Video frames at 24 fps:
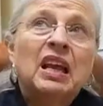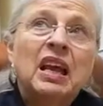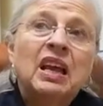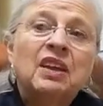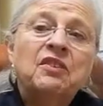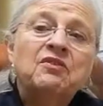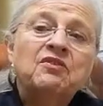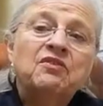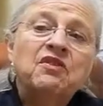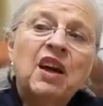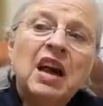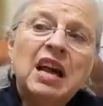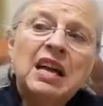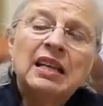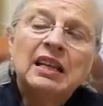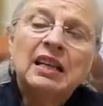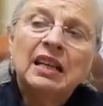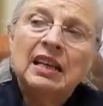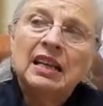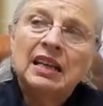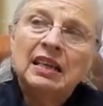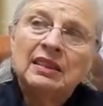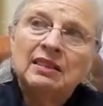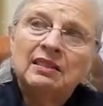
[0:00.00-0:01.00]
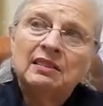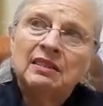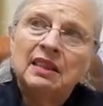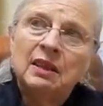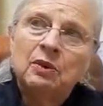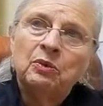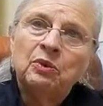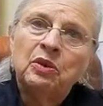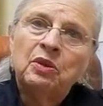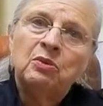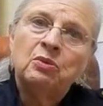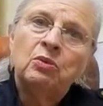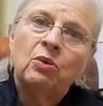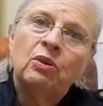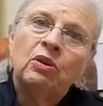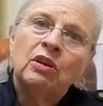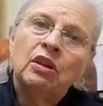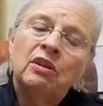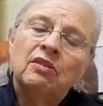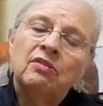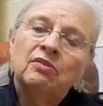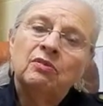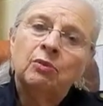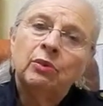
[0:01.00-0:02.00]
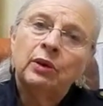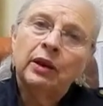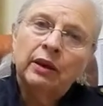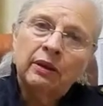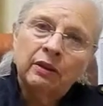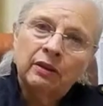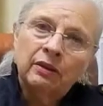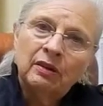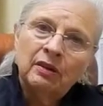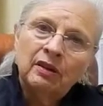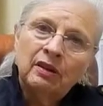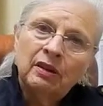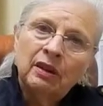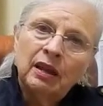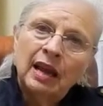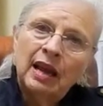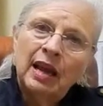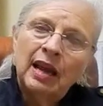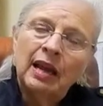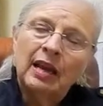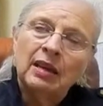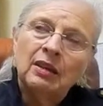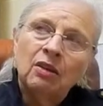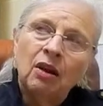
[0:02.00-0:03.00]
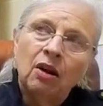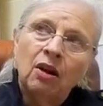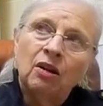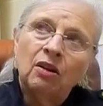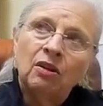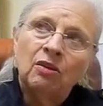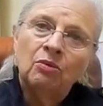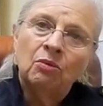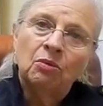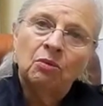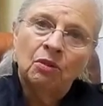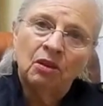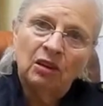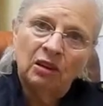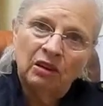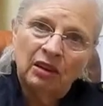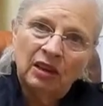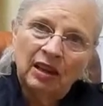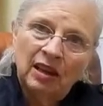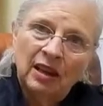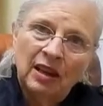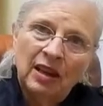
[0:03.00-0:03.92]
And finally, it's the reward of rigor and hard work